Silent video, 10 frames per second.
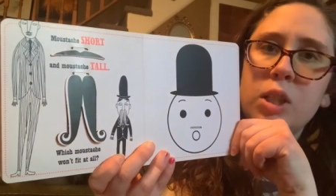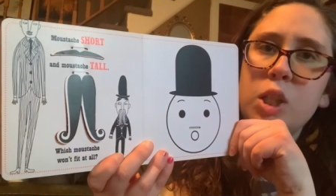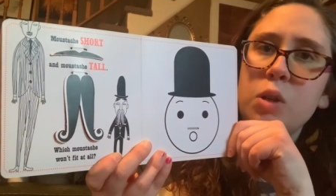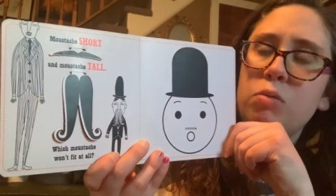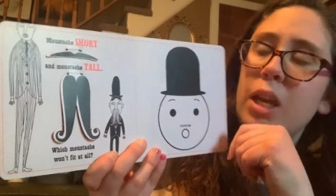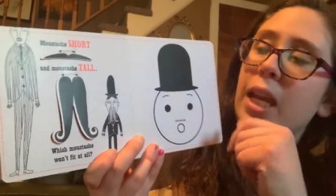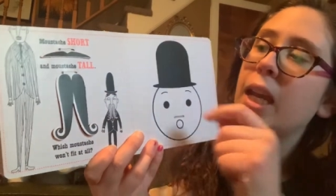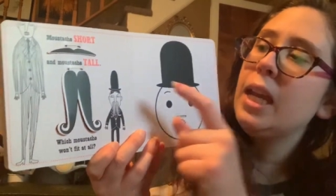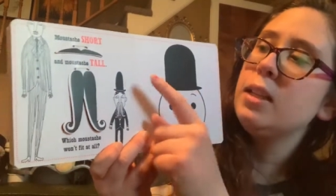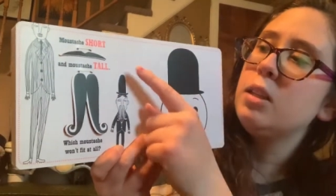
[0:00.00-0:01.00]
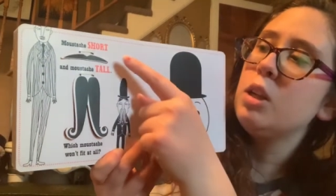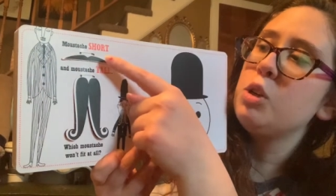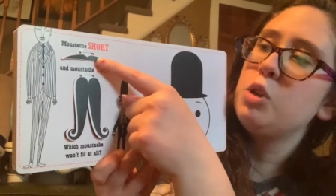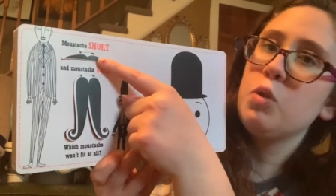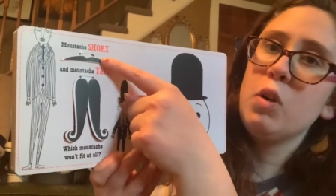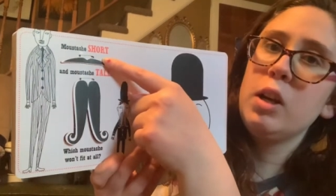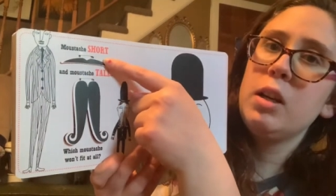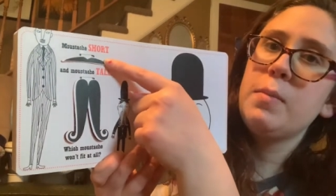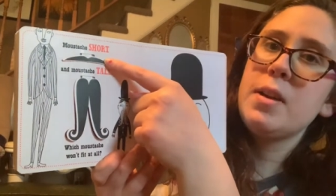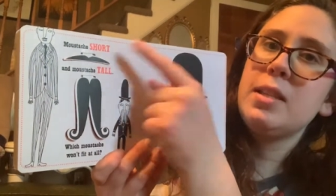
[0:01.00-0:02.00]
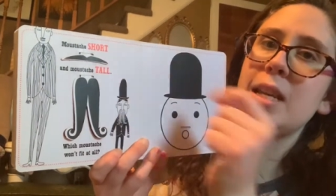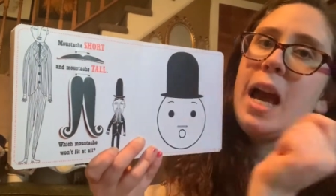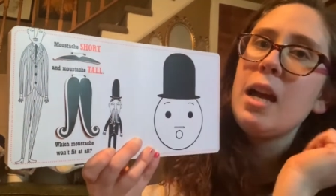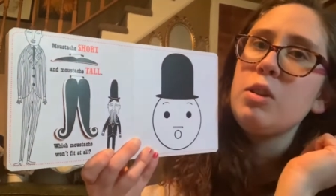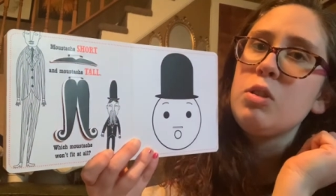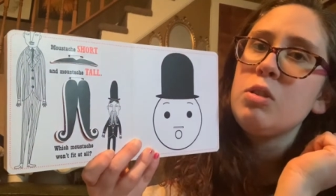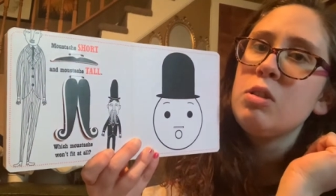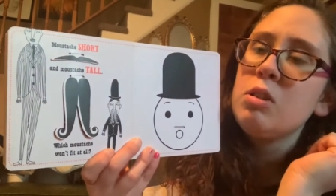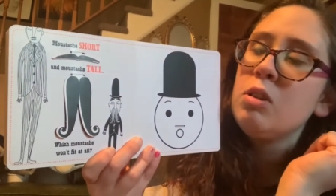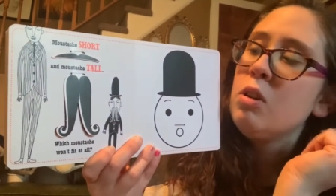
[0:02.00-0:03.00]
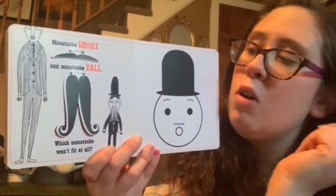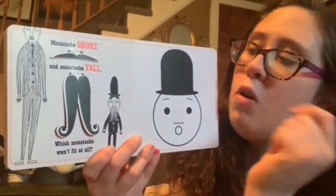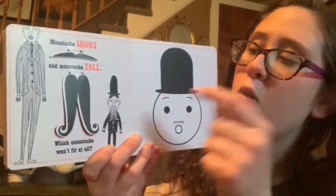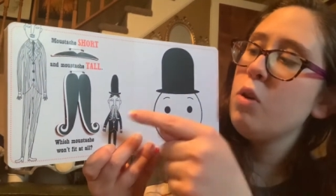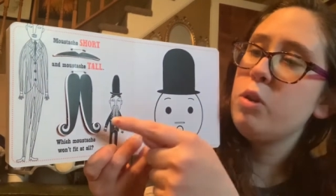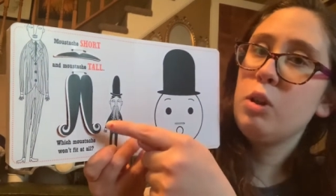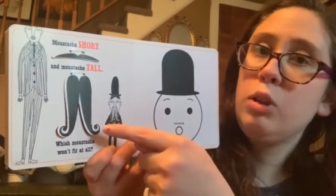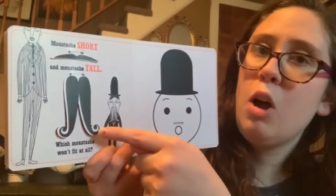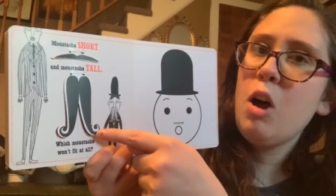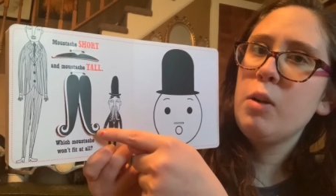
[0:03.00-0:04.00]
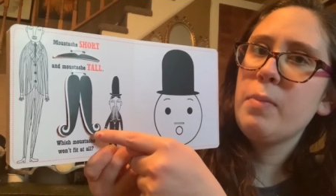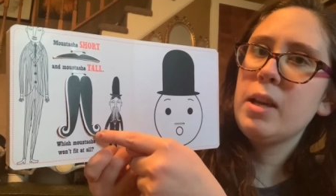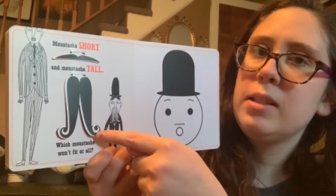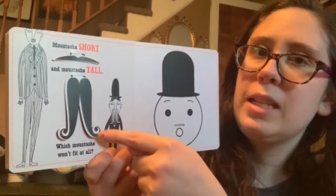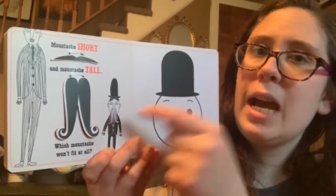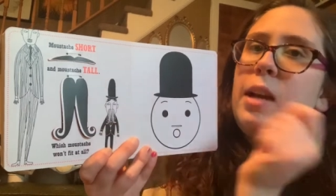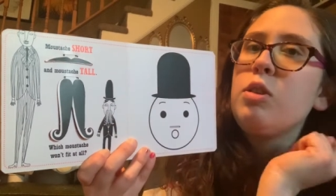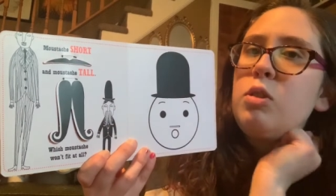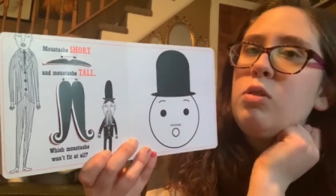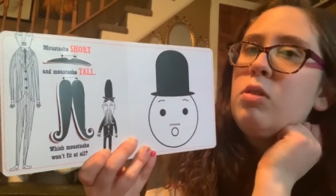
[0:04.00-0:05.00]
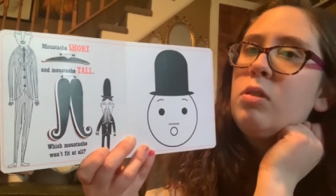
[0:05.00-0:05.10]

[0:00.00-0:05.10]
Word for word: Do you think it's the short mustache or the long mustache?